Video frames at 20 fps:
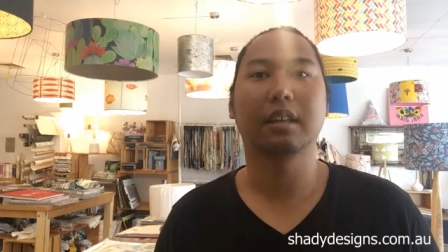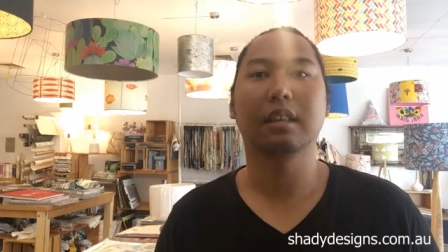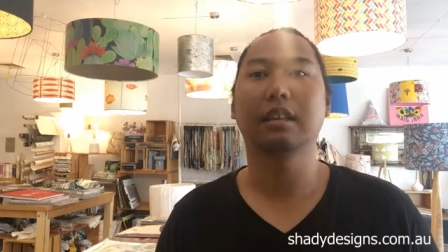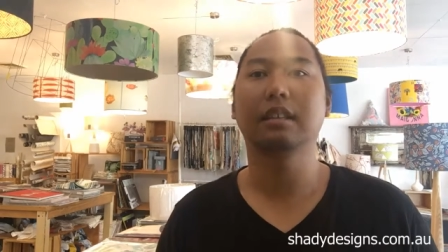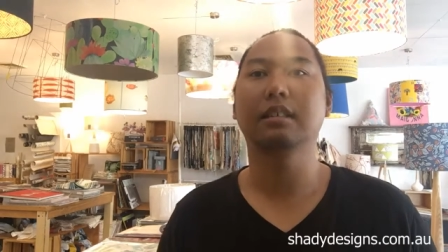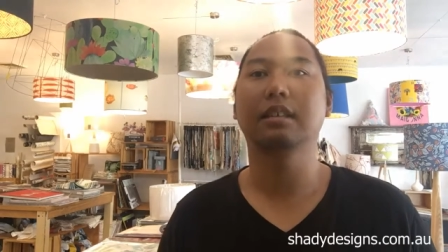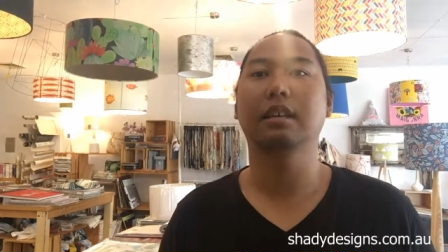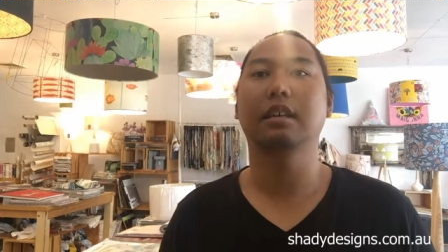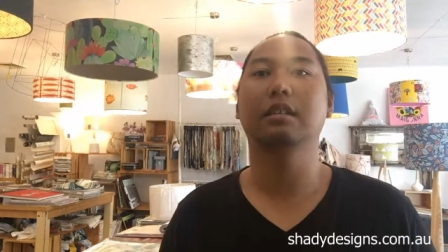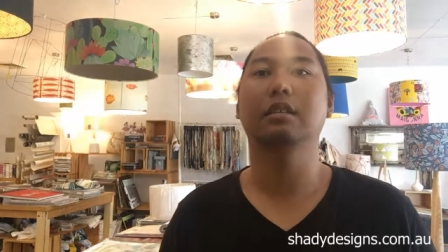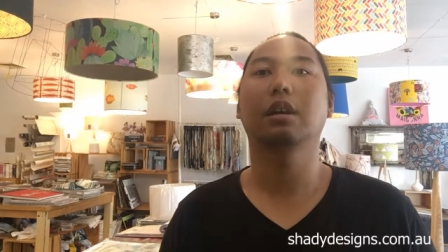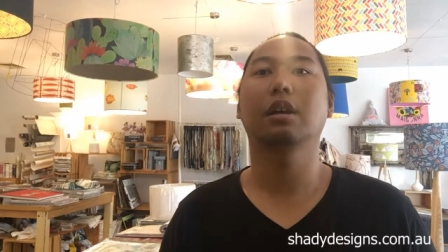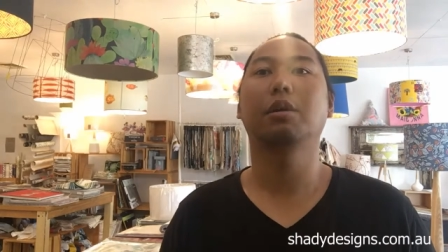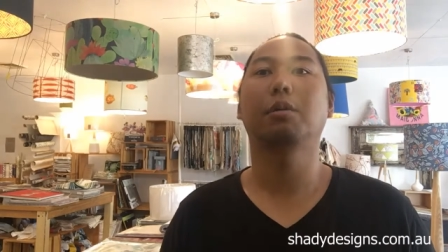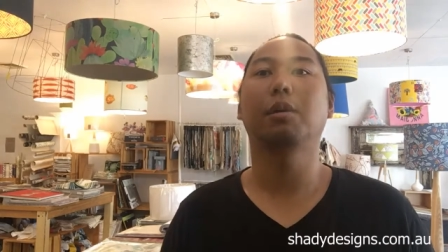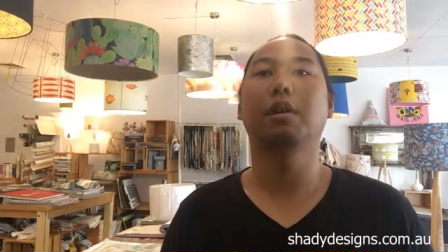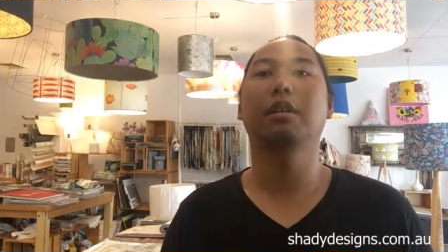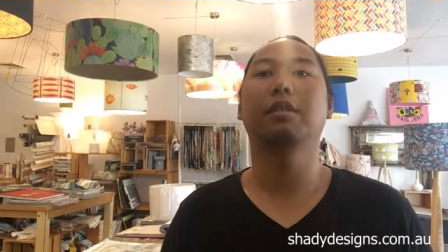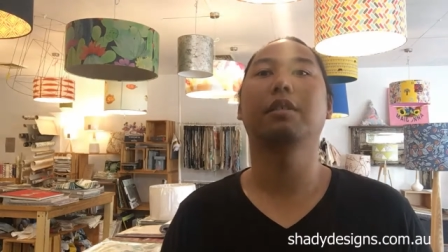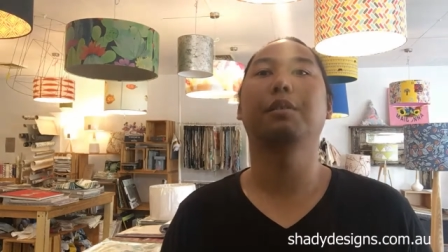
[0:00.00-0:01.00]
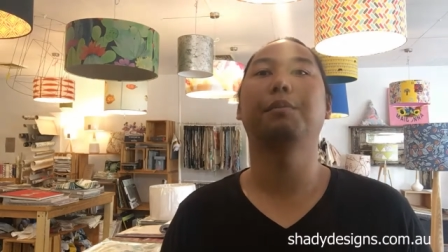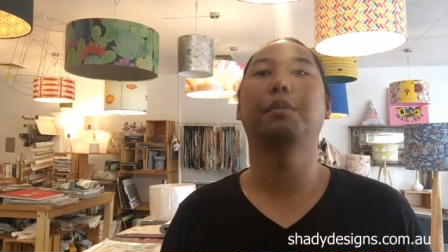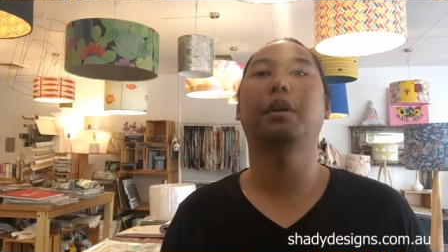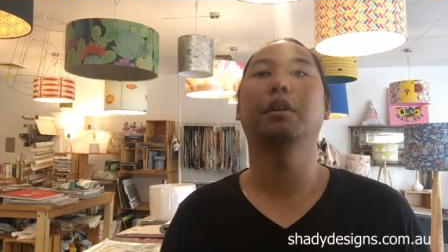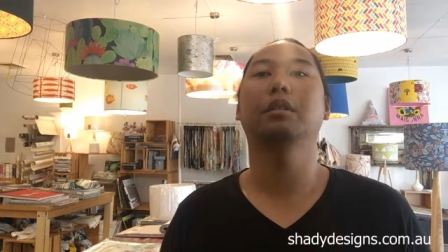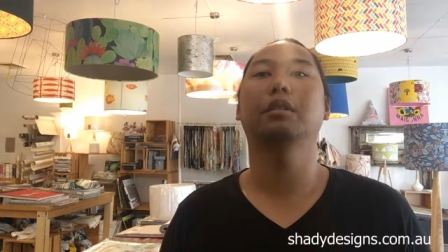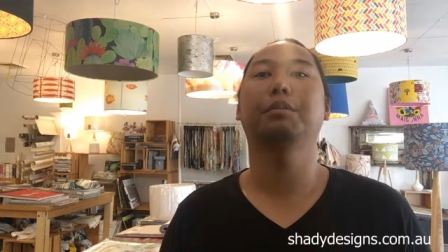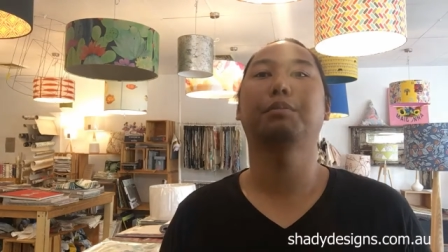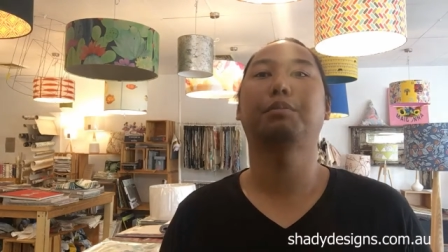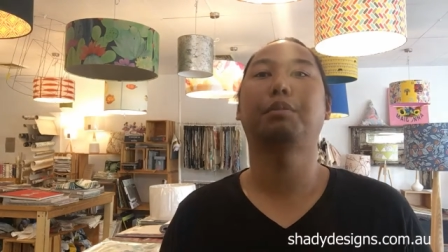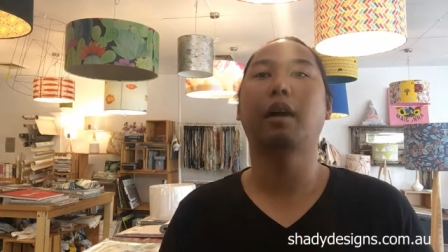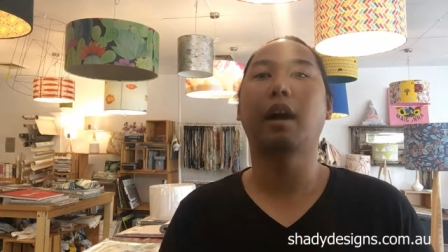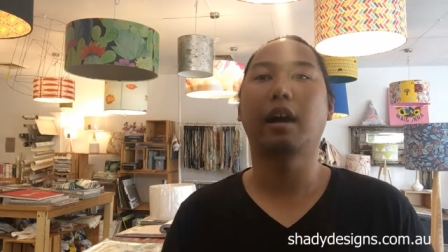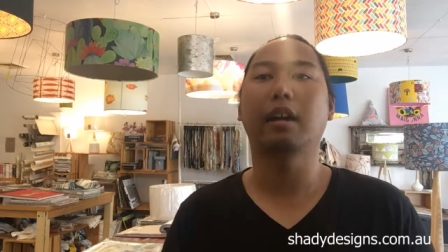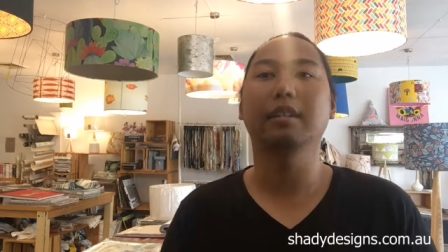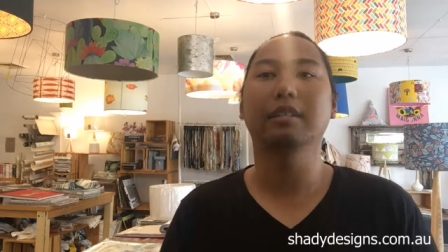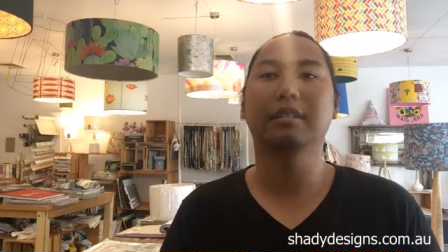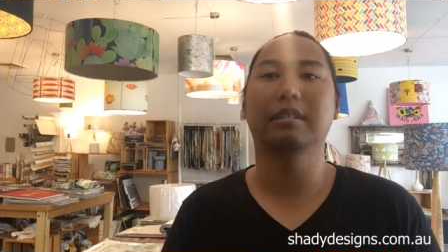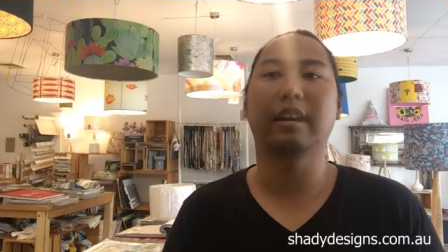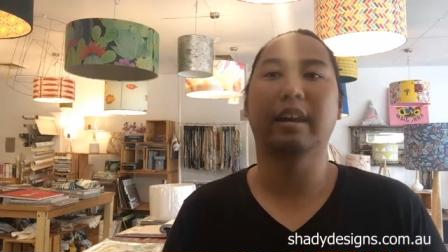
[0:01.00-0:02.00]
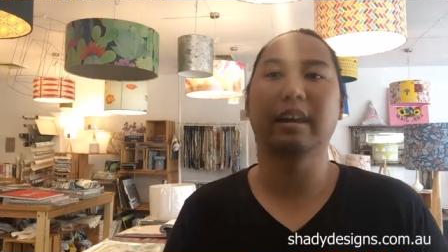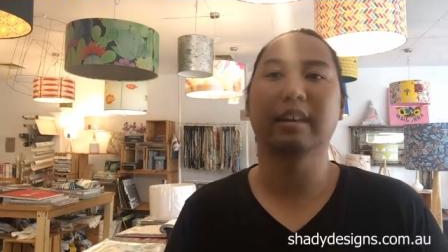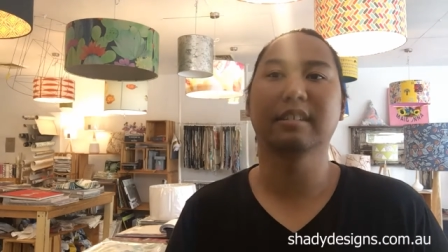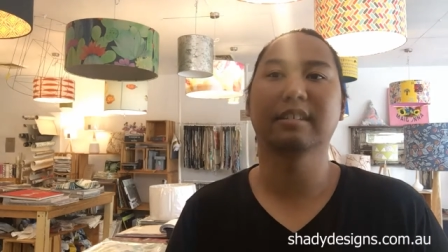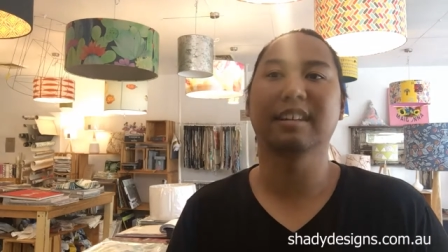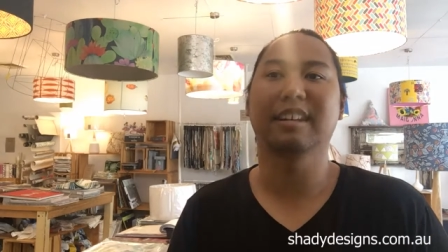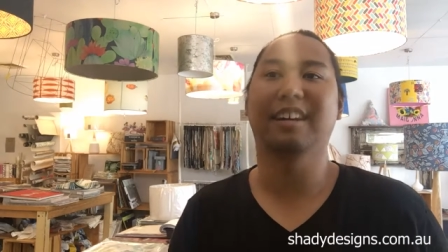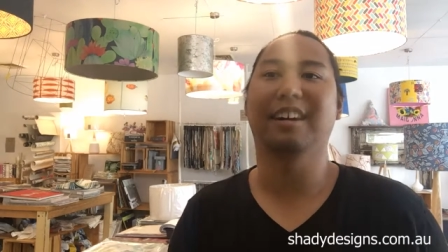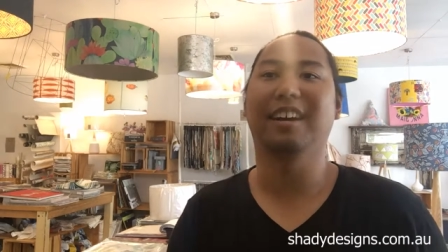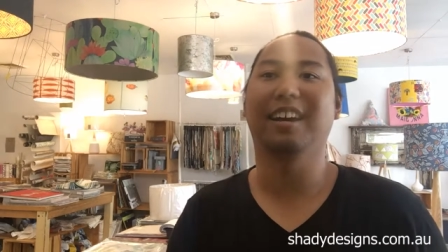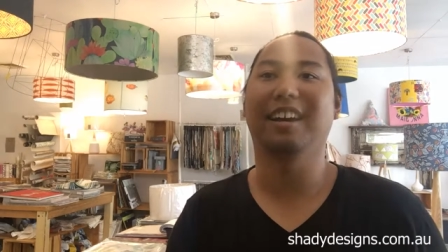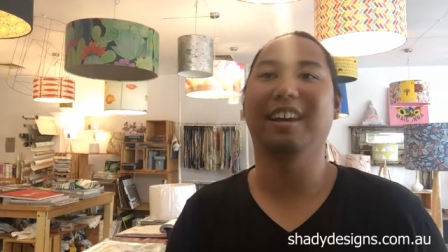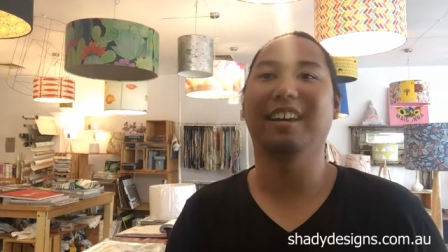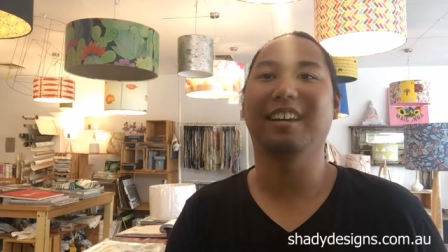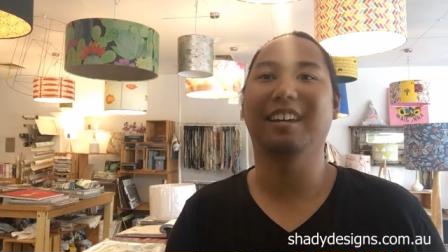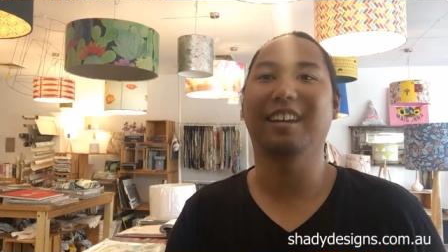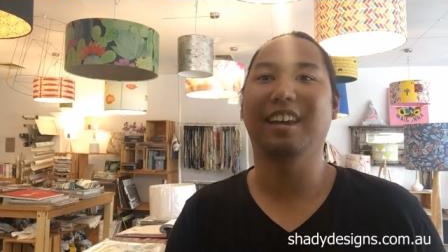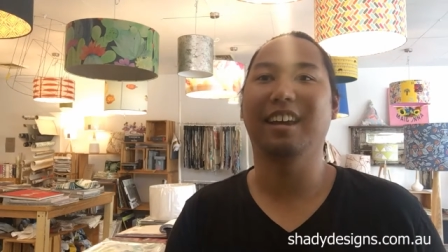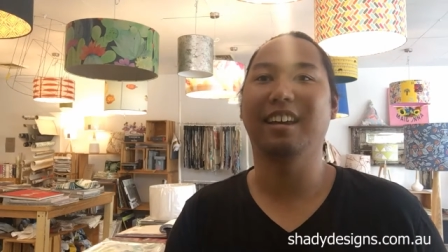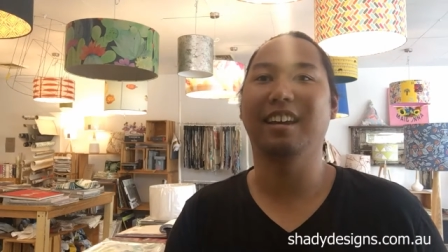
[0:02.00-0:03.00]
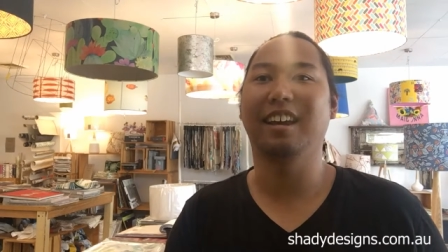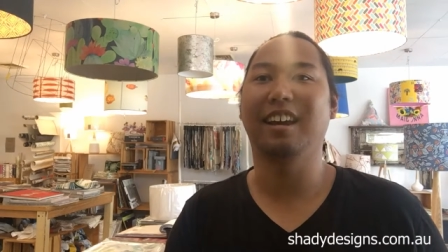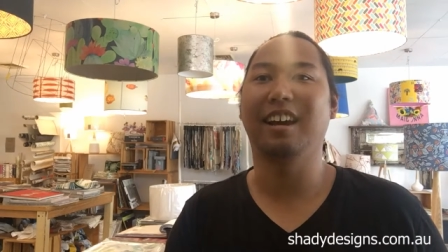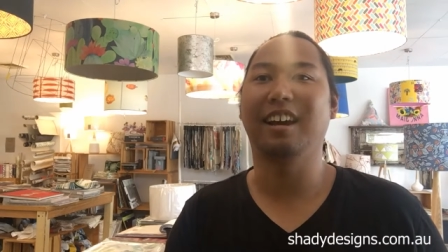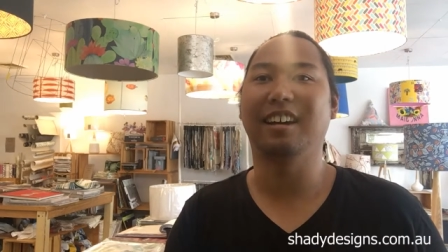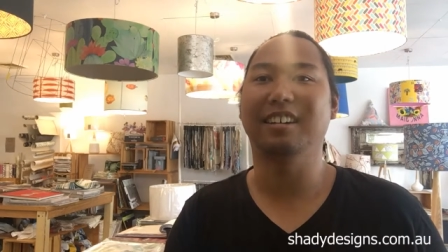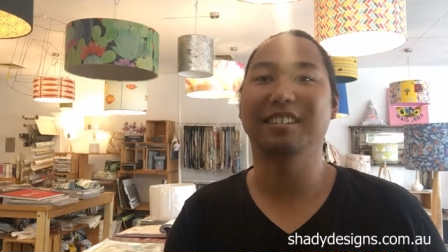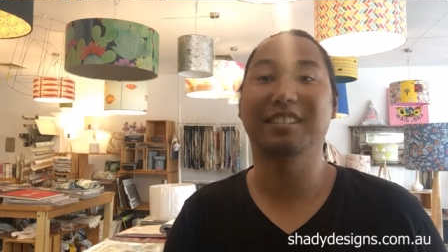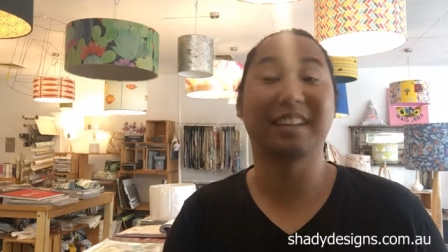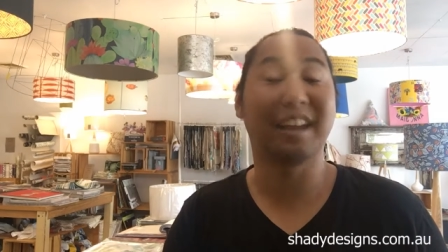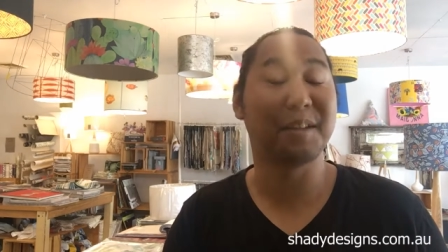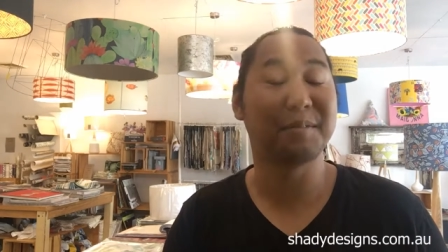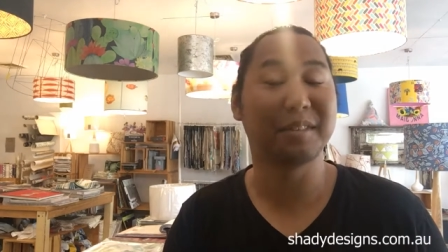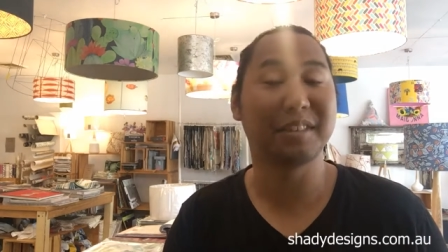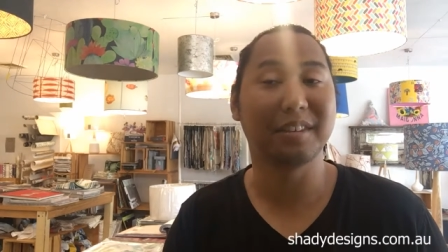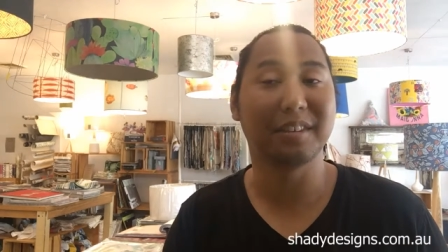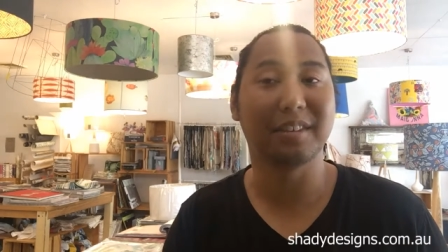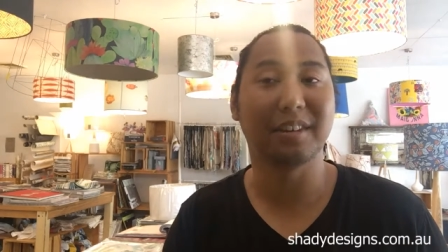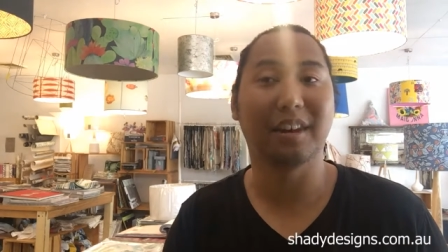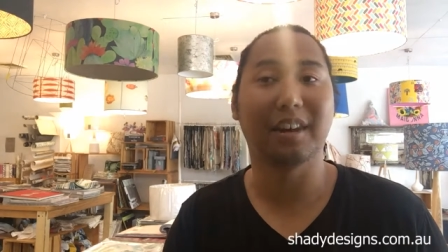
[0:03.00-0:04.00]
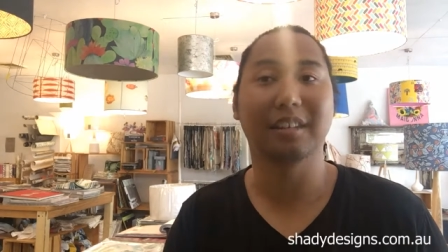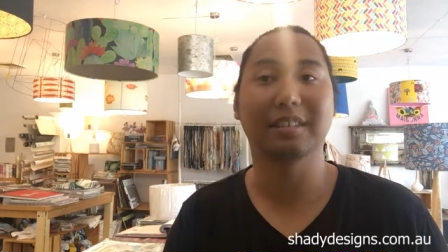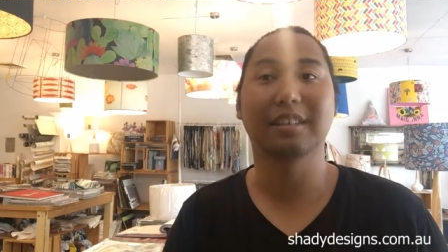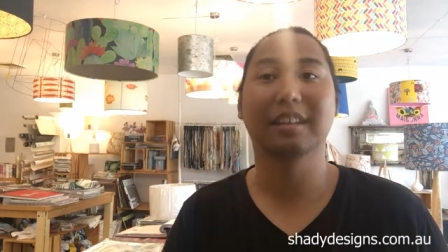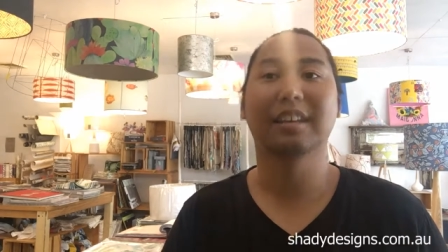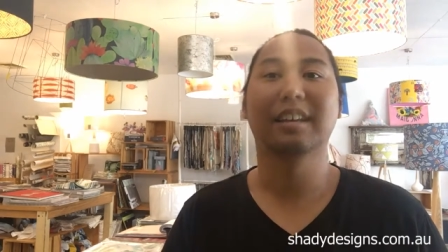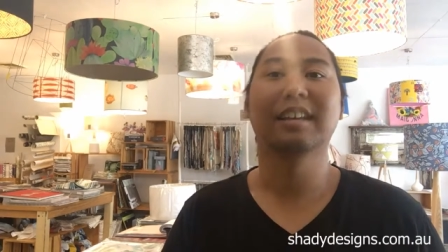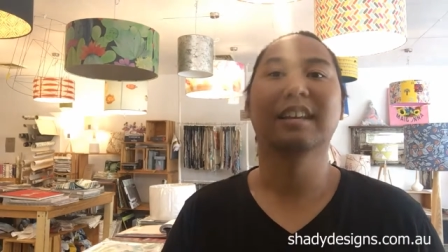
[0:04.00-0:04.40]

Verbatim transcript: This is one of the most proudest days I can share with you guys.